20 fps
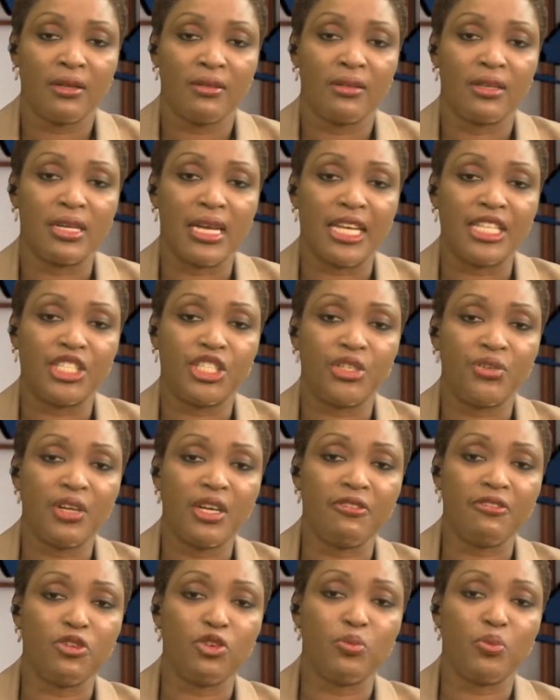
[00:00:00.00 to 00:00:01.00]
the
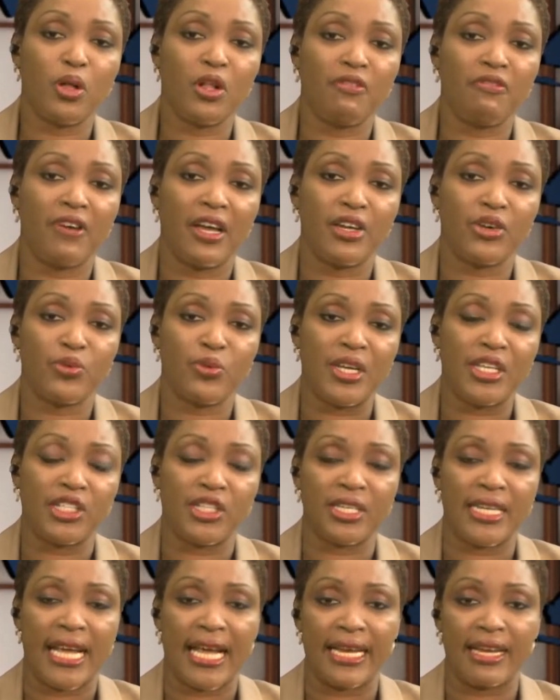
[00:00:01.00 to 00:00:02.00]
Nigeria Football
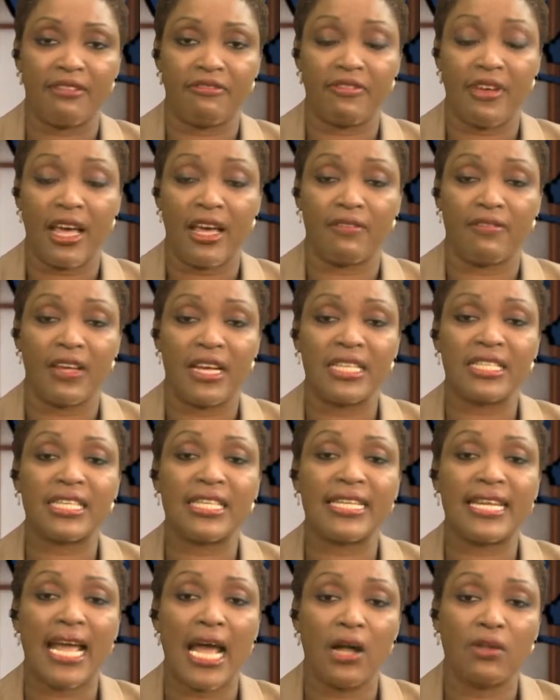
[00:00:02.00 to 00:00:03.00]
Federation has
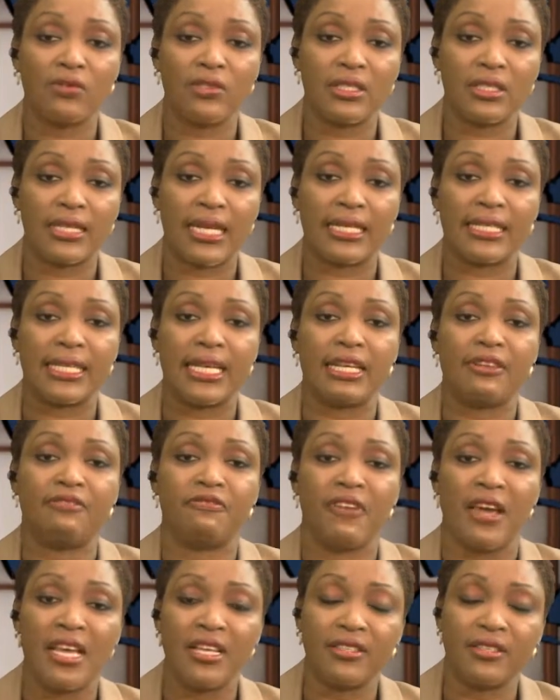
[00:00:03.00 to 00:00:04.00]
announced that it
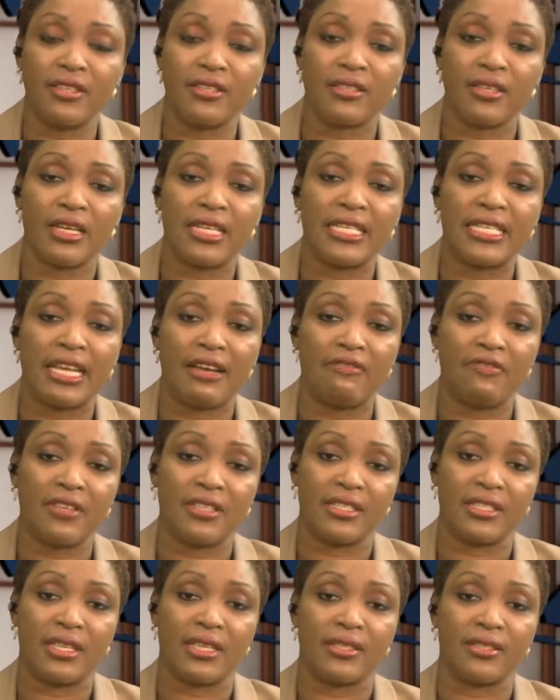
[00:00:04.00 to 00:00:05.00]
faces a
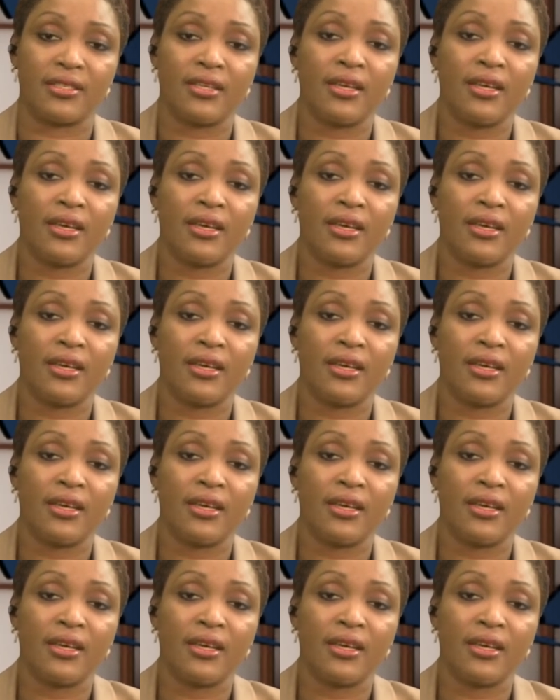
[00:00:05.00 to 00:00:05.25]
deficit